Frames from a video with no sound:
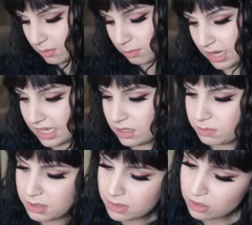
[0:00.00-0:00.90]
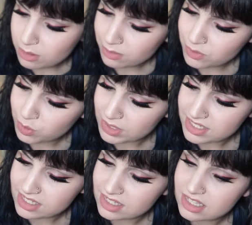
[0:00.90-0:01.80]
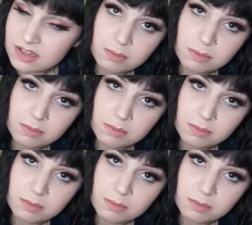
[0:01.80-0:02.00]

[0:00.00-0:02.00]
My BB cream of choice is the